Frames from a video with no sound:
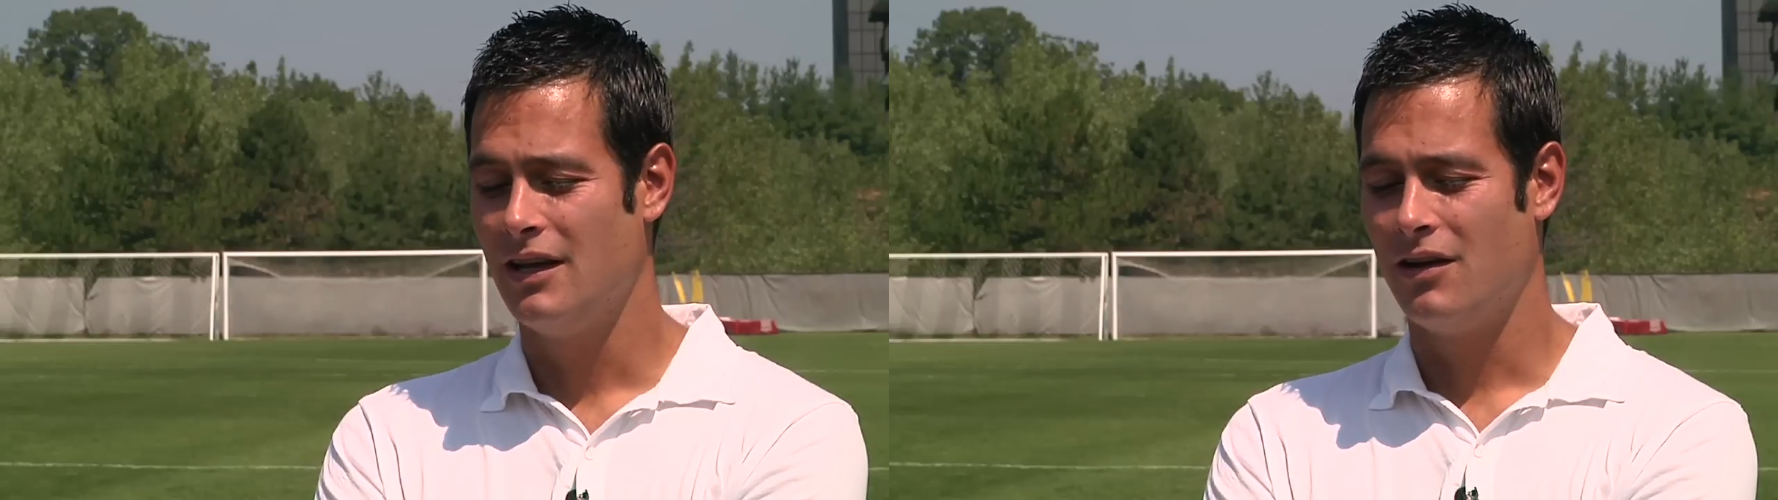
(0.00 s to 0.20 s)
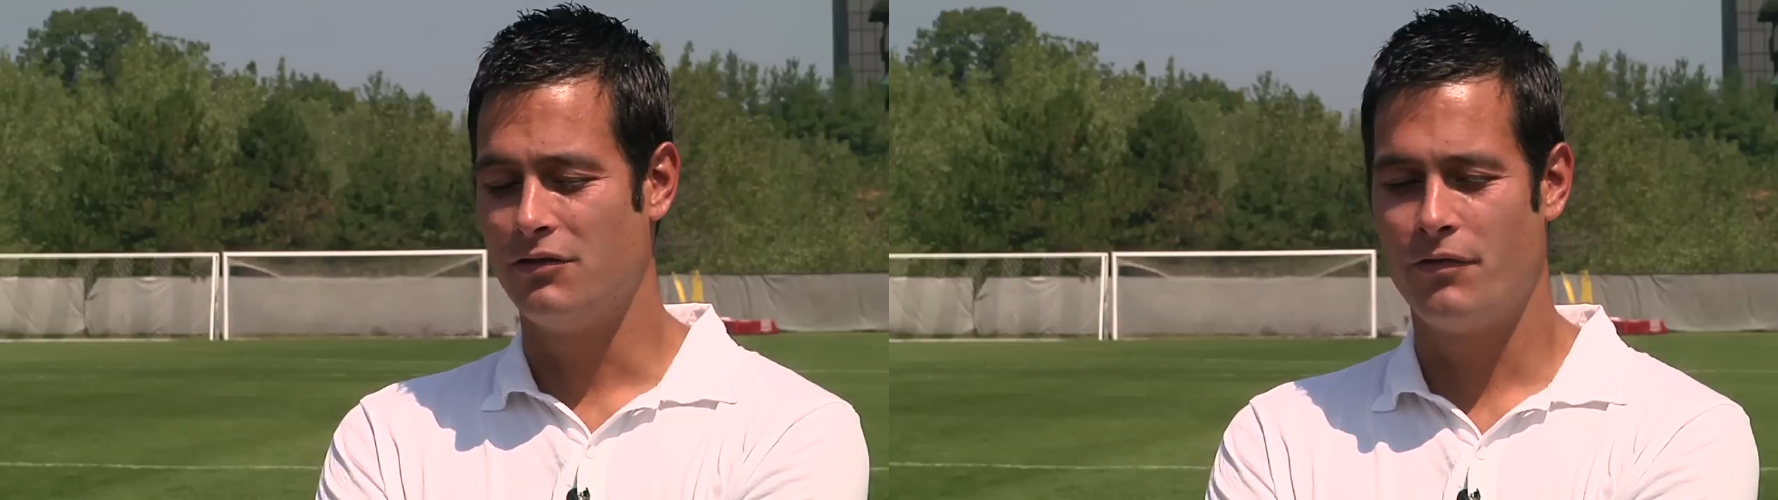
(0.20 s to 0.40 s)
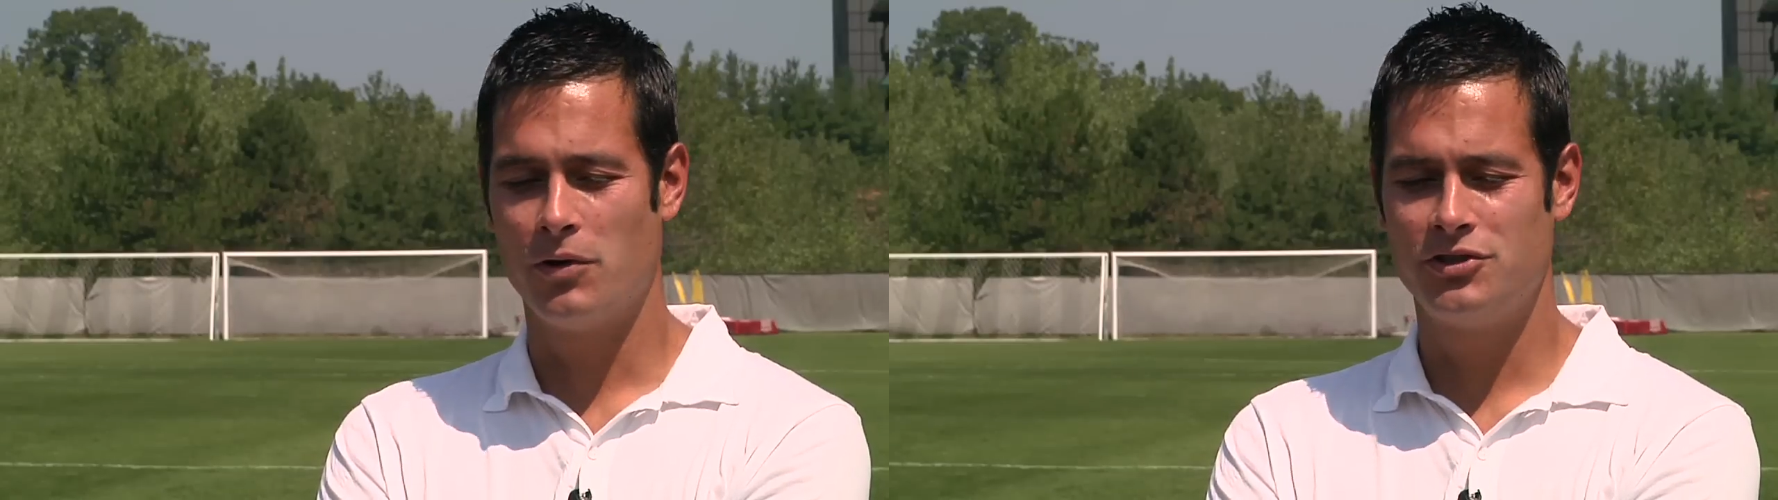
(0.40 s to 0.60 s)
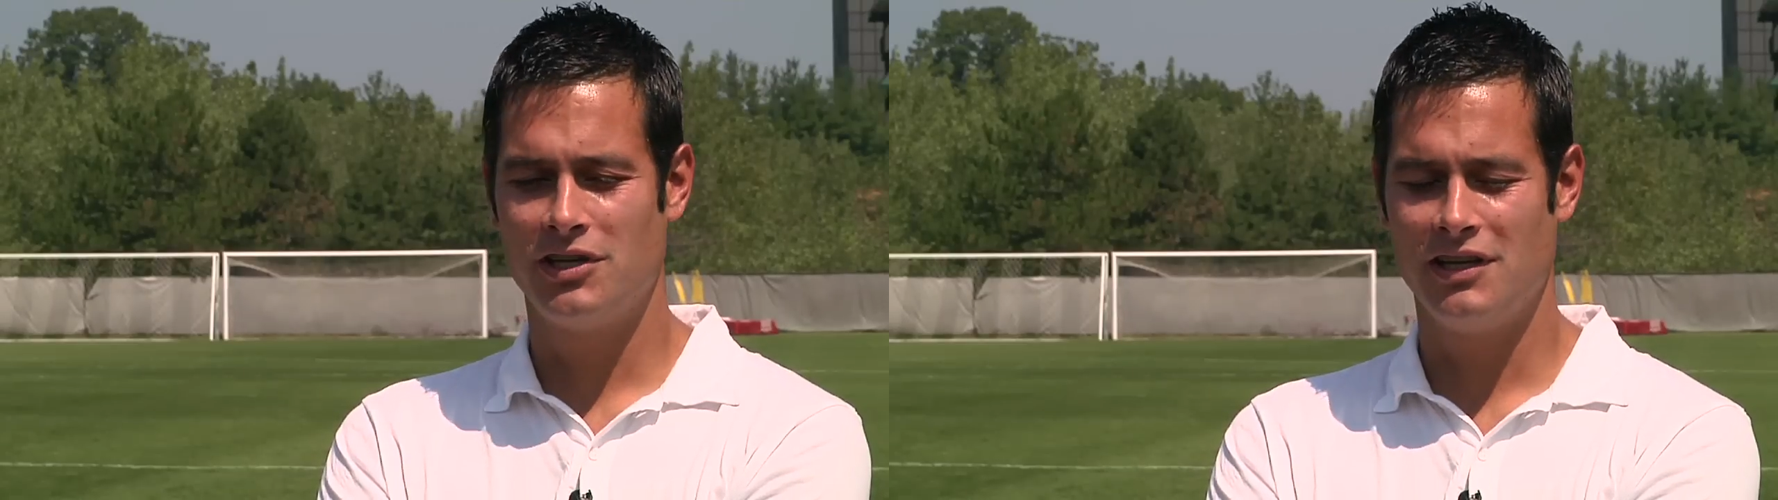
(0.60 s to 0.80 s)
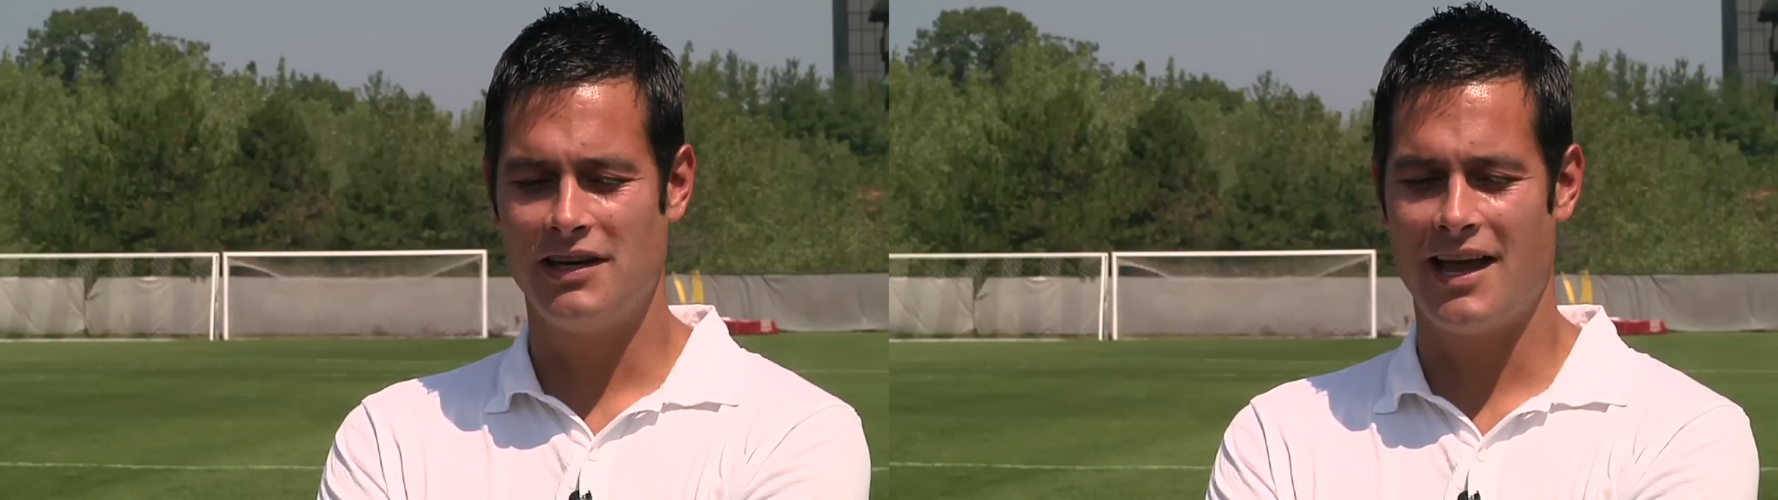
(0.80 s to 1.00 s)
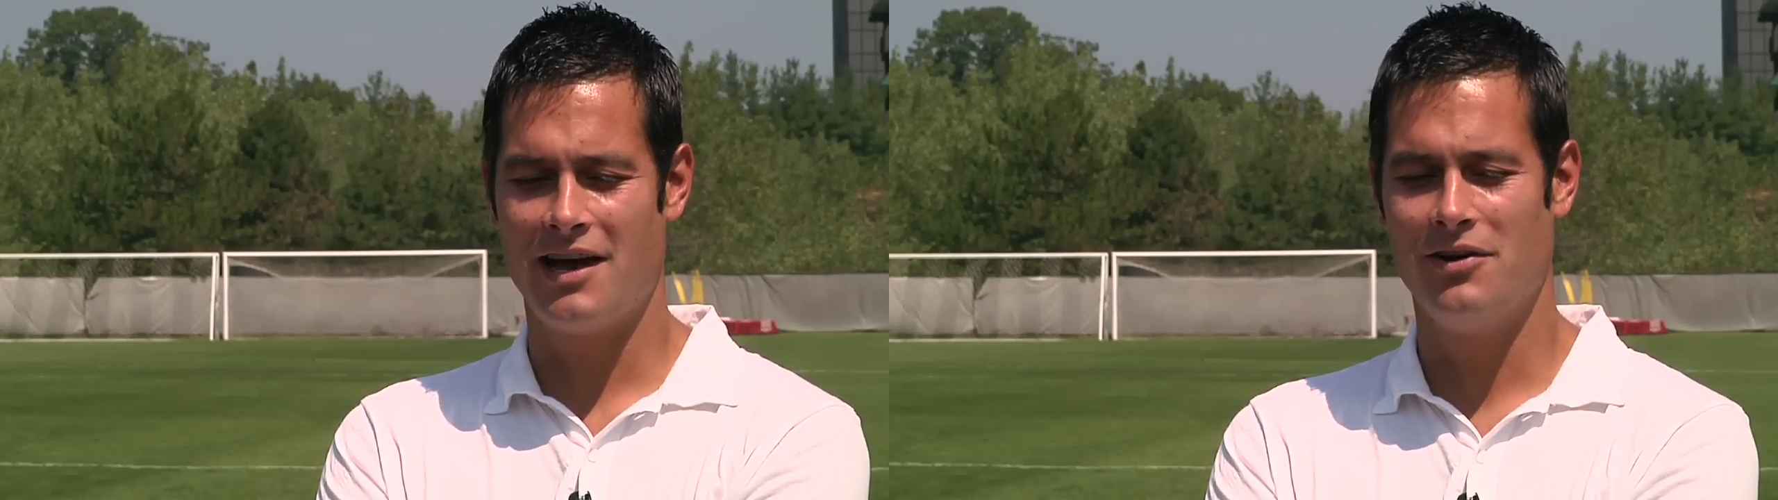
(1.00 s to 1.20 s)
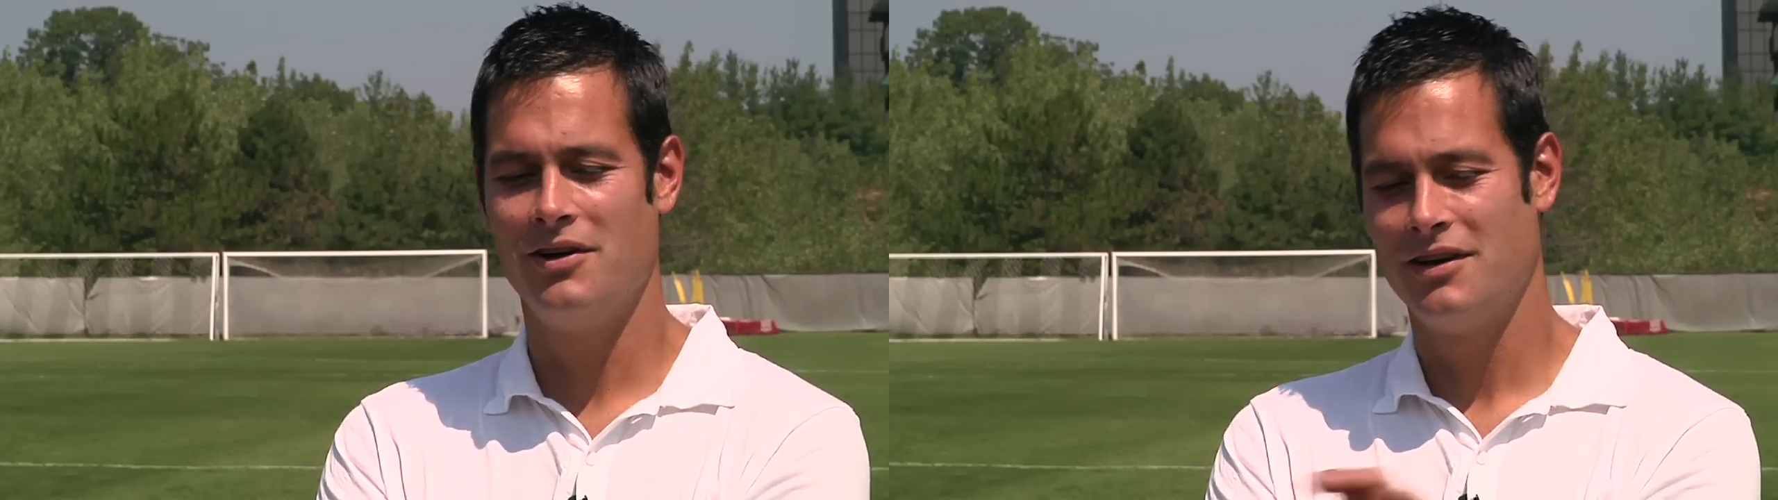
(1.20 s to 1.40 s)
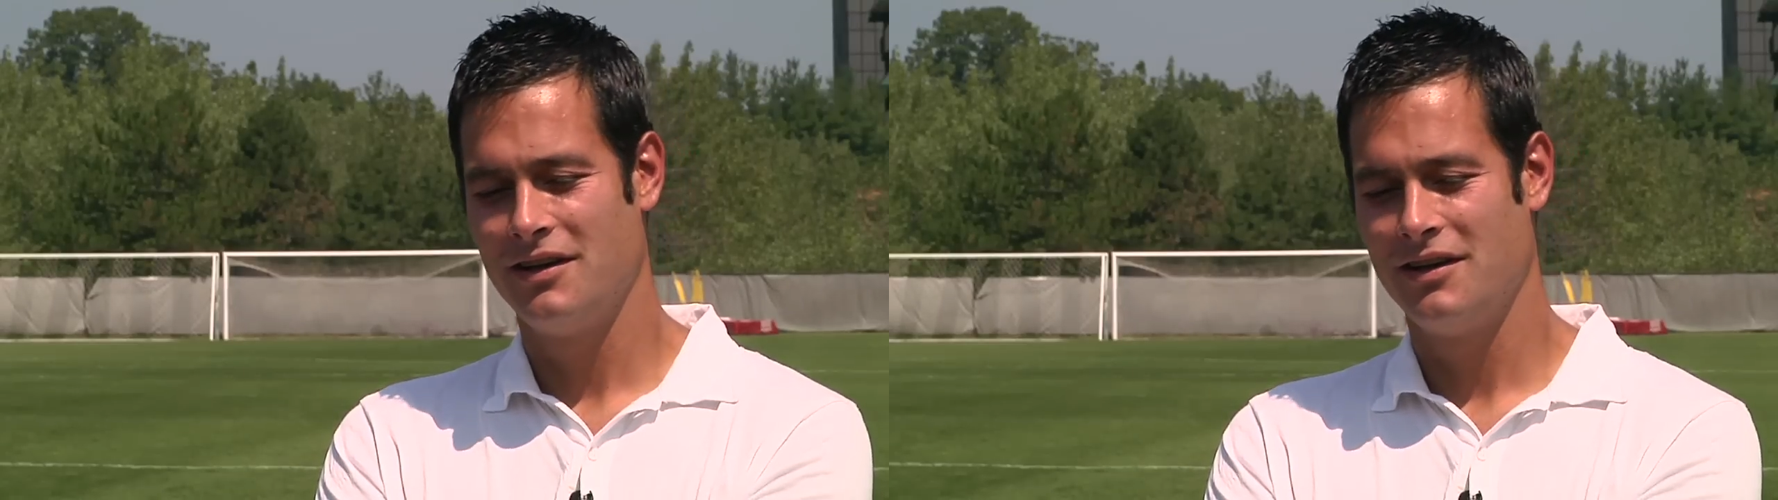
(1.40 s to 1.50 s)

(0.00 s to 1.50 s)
unfortunately now,